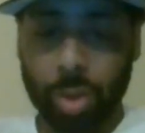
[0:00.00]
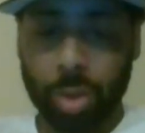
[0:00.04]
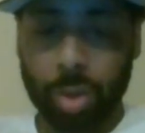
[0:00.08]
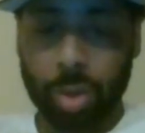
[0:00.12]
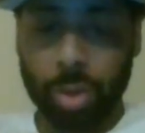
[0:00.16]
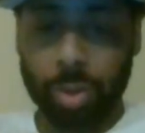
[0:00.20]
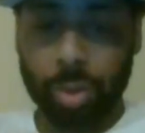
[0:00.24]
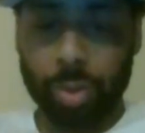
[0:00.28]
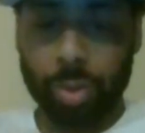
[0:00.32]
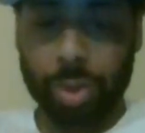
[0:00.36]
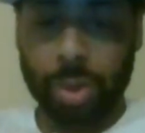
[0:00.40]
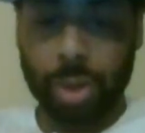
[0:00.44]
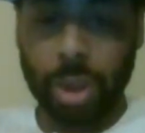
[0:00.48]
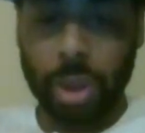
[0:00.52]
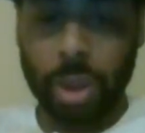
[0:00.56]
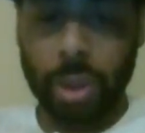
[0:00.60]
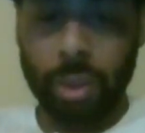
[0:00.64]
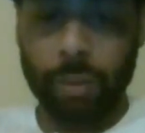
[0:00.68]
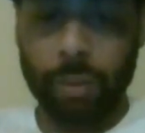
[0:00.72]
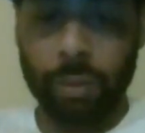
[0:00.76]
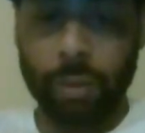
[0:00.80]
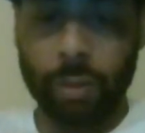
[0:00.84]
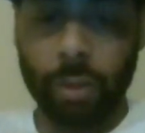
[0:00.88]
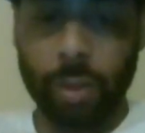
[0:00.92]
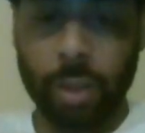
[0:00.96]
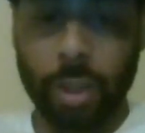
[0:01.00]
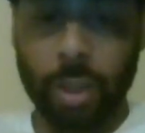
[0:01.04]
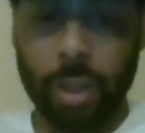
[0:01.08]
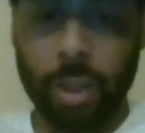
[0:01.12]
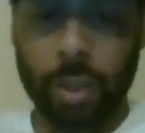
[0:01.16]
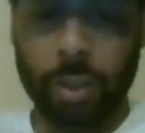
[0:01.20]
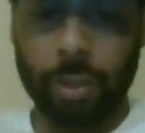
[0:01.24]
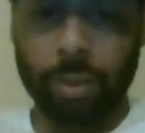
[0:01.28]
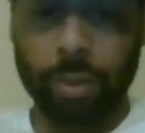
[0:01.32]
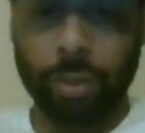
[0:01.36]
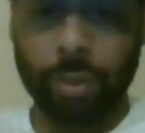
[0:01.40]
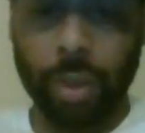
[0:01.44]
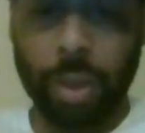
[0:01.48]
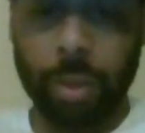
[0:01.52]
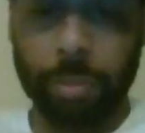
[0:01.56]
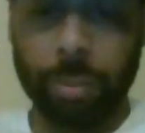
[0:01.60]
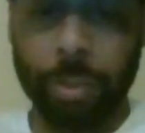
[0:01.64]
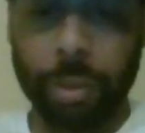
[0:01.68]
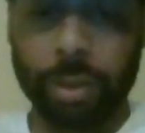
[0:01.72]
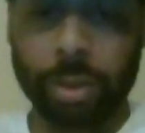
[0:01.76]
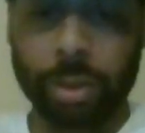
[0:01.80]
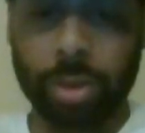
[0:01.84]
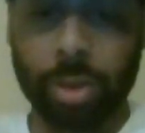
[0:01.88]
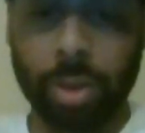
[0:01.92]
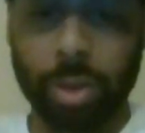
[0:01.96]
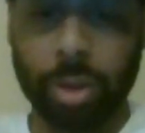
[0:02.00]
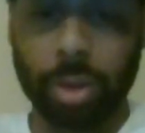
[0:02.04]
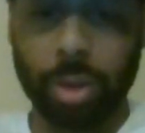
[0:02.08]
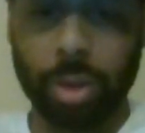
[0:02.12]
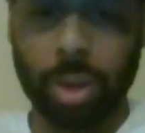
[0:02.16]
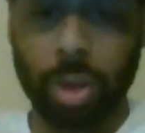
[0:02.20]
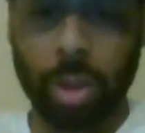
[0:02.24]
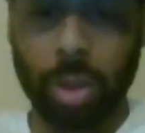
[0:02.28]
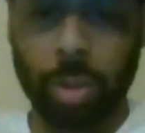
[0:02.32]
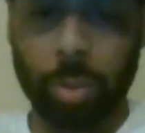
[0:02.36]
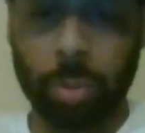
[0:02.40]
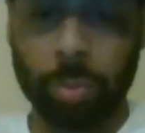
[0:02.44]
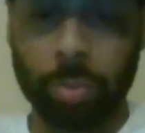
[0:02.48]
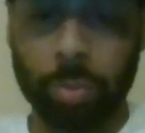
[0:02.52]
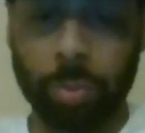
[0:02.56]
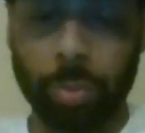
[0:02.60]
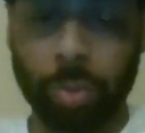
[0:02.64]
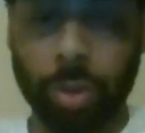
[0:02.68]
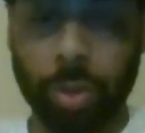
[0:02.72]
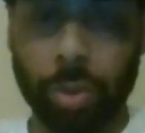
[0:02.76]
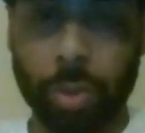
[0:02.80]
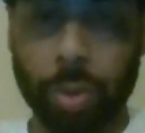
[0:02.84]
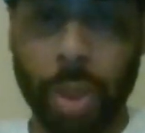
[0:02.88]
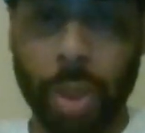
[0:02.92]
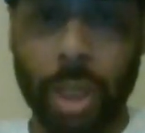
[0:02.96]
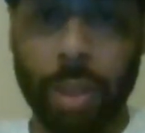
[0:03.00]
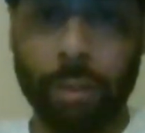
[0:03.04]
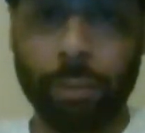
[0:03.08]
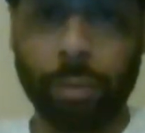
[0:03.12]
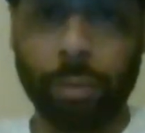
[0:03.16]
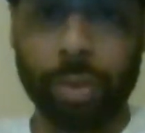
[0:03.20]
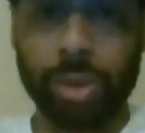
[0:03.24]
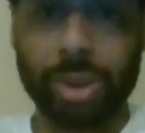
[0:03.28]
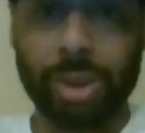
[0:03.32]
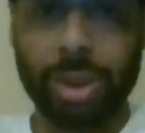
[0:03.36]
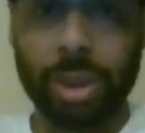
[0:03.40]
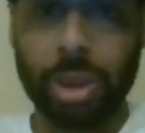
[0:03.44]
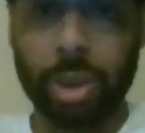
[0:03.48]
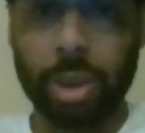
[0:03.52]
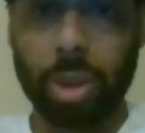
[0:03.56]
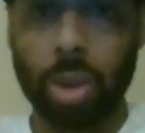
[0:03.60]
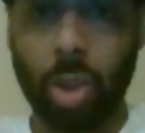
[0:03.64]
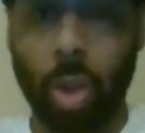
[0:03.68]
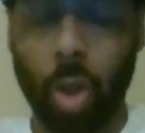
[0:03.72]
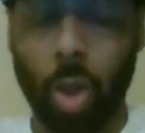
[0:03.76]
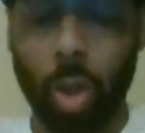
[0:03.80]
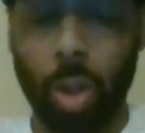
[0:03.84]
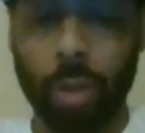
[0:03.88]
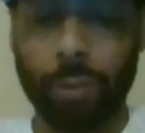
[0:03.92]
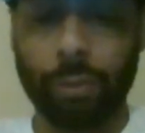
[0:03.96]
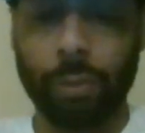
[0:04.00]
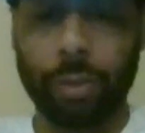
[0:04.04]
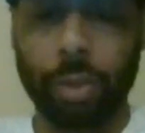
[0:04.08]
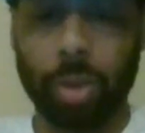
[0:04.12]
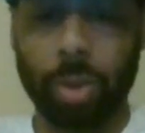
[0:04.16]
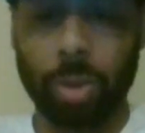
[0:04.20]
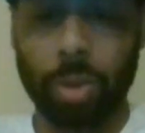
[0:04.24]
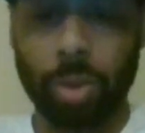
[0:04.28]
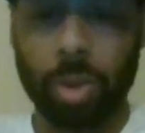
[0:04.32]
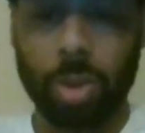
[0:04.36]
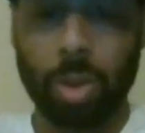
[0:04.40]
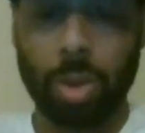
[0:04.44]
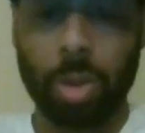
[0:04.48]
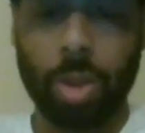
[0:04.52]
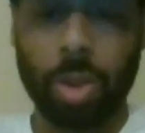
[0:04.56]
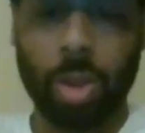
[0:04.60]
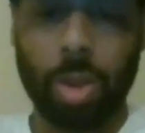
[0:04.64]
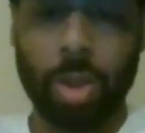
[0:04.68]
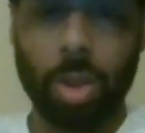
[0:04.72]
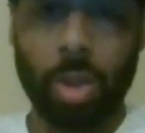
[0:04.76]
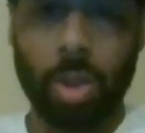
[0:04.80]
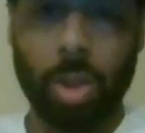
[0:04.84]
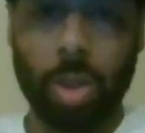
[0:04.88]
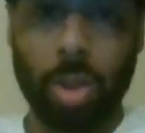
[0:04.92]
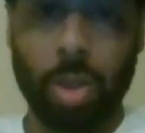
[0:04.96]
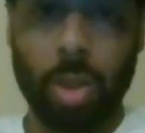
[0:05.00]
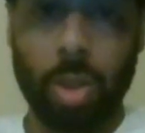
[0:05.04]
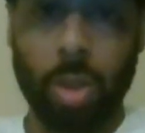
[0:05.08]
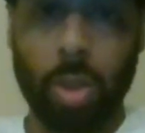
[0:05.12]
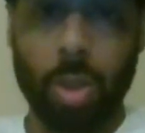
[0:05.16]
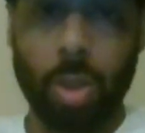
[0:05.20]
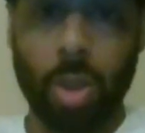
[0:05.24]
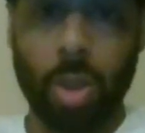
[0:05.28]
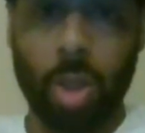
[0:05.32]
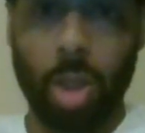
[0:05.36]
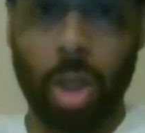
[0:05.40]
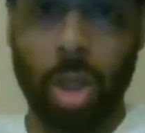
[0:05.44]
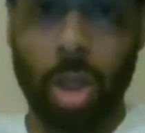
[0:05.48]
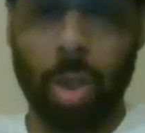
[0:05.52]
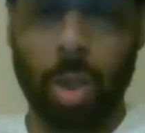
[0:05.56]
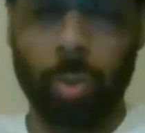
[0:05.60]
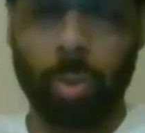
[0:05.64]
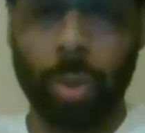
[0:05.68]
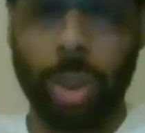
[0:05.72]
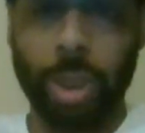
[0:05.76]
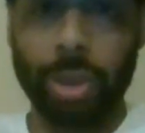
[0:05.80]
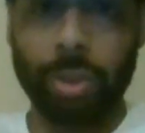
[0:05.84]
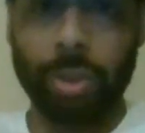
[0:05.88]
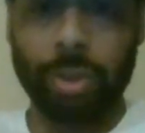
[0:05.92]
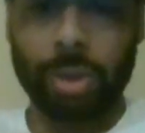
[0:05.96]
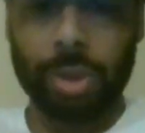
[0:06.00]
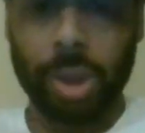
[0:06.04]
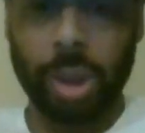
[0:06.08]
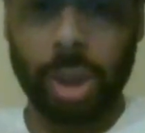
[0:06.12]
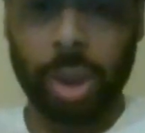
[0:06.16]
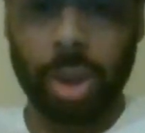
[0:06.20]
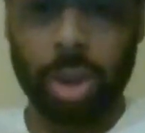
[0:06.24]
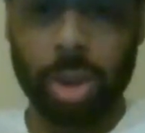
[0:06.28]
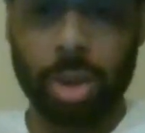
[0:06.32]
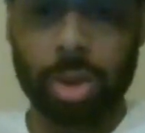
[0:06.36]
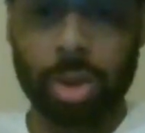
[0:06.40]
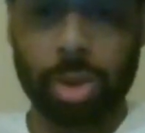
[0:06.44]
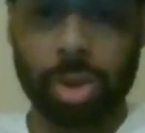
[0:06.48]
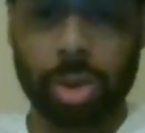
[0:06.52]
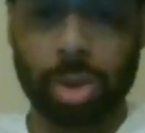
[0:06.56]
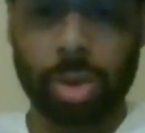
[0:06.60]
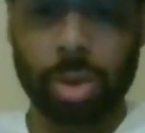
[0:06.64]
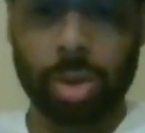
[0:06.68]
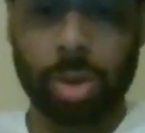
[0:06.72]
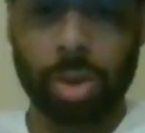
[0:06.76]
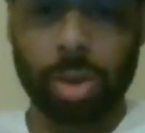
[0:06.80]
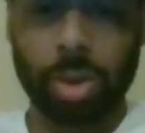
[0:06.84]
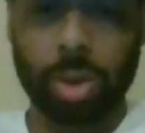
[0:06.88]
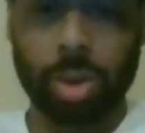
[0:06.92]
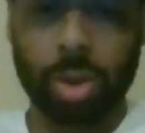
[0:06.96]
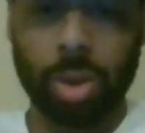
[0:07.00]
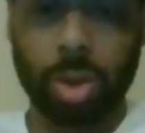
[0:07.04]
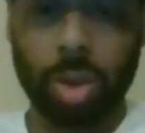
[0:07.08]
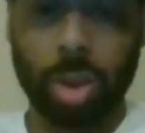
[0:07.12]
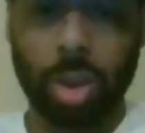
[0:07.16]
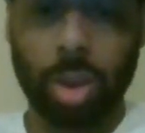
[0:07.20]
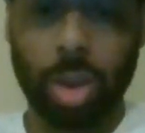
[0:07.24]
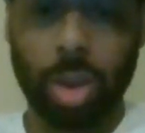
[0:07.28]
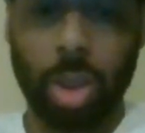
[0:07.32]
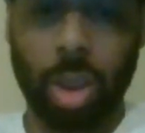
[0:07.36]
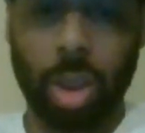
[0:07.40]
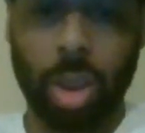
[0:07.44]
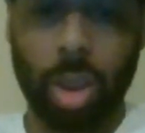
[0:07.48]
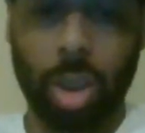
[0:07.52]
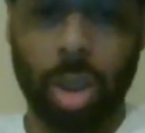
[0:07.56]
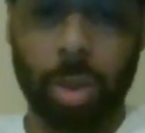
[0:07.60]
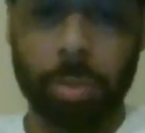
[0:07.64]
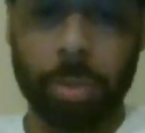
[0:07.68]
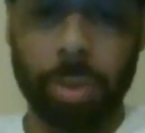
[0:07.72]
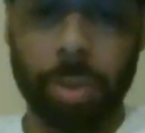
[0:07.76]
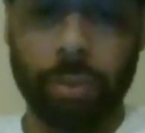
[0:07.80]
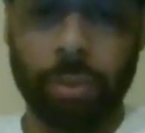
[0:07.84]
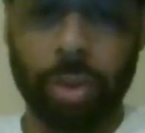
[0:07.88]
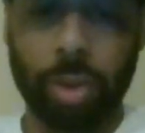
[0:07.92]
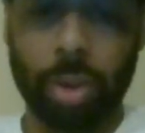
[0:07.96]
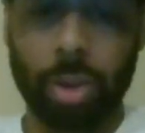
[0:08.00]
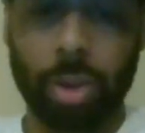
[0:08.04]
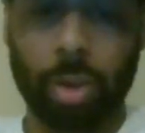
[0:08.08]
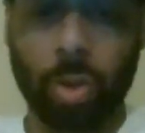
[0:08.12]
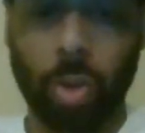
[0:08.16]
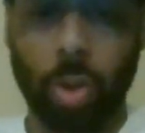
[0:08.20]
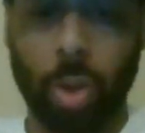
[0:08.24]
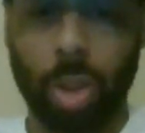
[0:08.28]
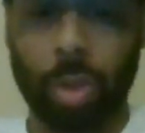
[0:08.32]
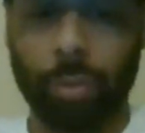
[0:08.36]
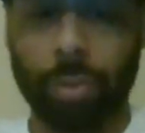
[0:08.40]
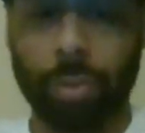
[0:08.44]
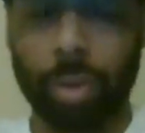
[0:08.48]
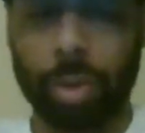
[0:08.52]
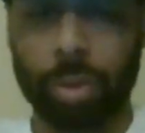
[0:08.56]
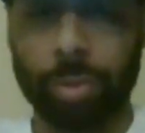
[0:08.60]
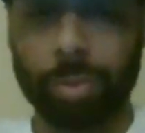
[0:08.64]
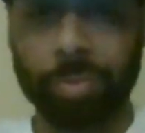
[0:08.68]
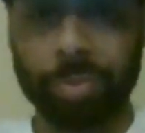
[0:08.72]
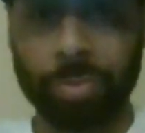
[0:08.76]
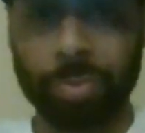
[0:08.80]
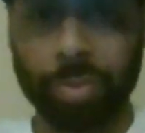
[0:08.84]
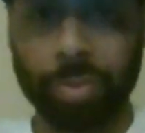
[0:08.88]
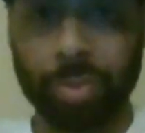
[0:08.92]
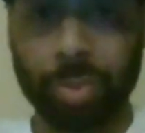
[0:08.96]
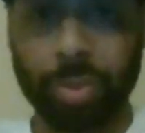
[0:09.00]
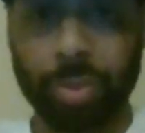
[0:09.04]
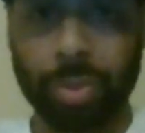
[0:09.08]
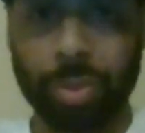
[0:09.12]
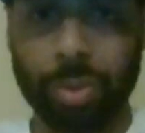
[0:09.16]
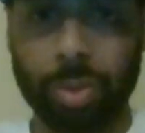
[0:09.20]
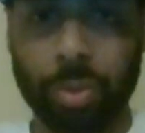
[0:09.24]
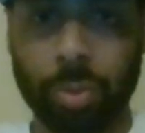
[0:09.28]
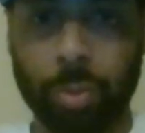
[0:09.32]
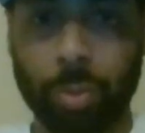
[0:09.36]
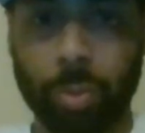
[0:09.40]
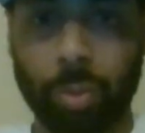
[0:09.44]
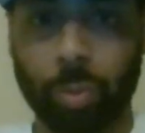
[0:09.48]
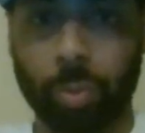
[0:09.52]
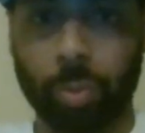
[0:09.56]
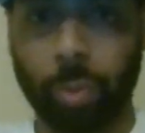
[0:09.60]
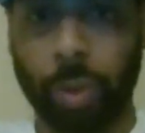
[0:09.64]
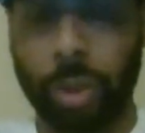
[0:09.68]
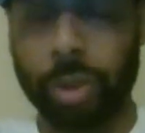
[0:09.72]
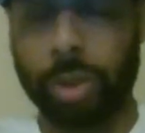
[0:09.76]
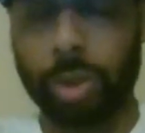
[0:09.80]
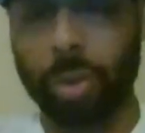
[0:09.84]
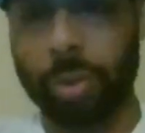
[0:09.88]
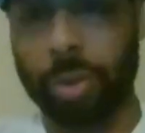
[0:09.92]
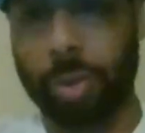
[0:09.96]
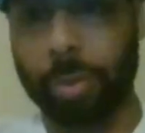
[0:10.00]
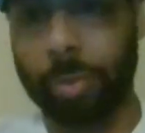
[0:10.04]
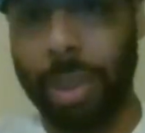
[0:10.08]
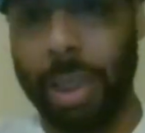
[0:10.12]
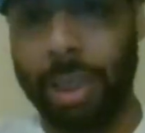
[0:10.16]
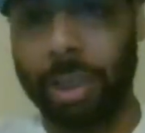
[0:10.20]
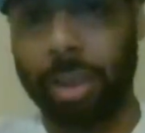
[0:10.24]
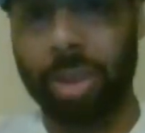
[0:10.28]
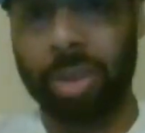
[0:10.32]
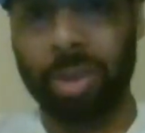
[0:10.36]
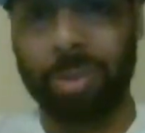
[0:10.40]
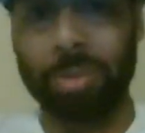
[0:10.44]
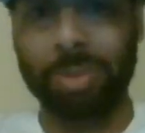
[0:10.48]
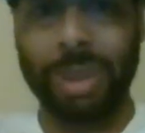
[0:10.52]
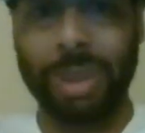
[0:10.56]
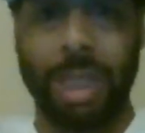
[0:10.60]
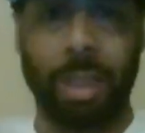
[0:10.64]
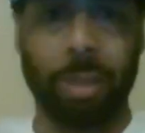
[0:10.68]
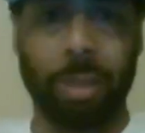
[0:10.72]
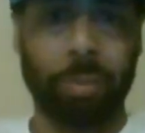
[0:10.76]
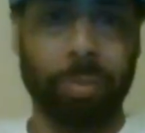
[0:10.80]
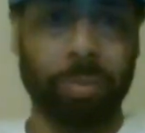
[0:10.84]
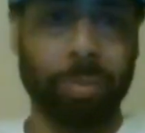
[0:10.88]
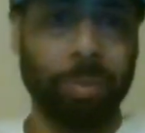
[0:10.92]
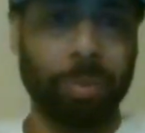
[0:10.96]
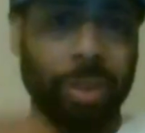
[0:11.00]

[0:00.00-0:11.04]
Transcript: You said, and they basically you see Carver writing tickets, and then Frank Sabaka comes out